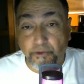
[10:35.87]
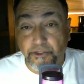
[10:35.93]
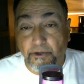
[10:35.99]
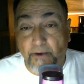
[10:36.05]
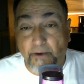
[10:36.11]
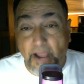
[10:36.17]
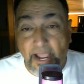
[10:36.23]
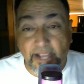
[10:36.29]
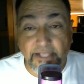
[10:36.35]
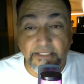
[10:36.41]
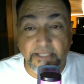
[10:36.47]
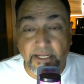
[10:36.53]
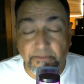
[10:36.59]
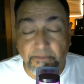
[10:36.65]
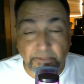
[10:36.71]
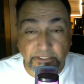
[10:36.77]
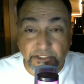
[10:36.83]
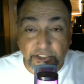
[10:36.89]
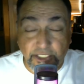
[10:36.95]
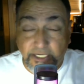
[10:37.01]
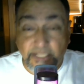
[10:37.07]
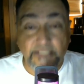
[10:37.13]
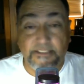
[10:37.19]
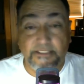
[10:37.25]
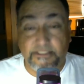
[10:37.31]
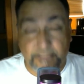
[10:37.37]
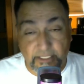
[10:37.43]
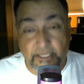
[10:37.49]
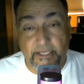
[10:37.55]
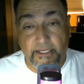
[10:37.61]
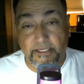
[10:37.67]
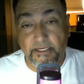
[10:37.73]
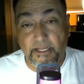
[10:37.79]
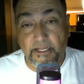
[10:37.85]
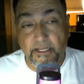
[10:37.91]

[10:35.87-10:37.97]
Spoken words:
your eyes at, but she didn't see it.